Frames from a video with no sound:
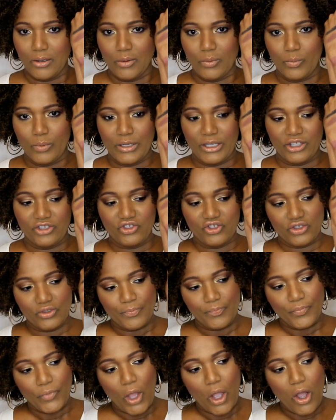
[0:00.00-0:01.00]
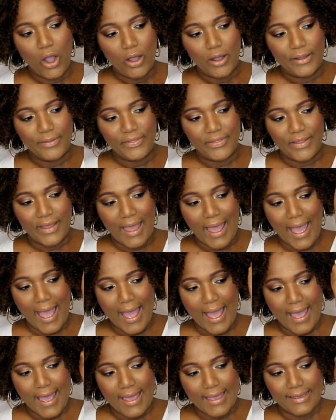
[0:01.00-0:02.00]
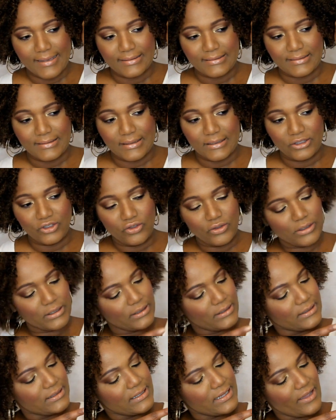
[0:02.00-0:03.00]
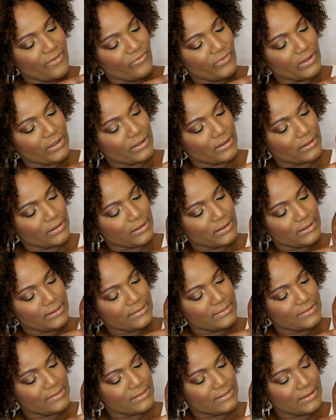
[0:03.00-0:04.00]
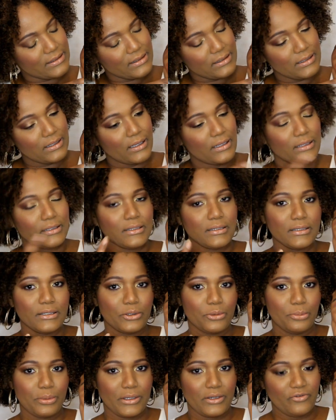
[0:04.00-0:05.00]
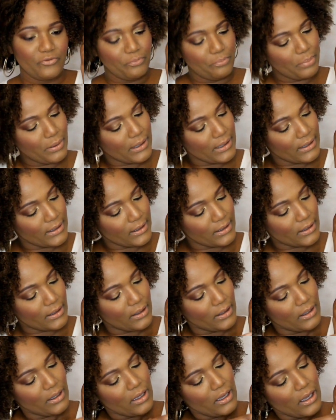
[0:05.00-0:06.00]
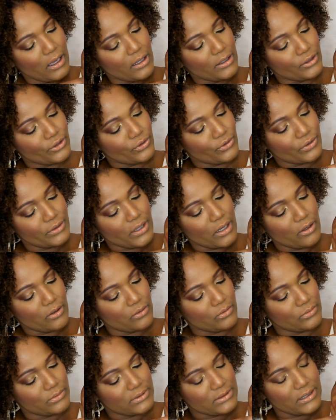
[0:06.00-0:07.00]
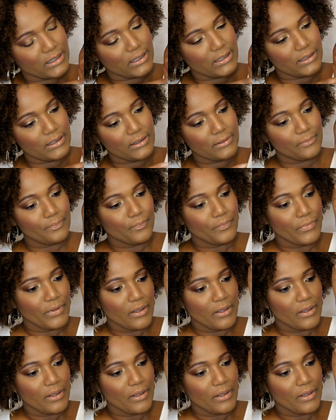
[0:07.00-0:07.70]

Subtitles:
which on the eyes, you can definitely see a little bit of pink undertones in it.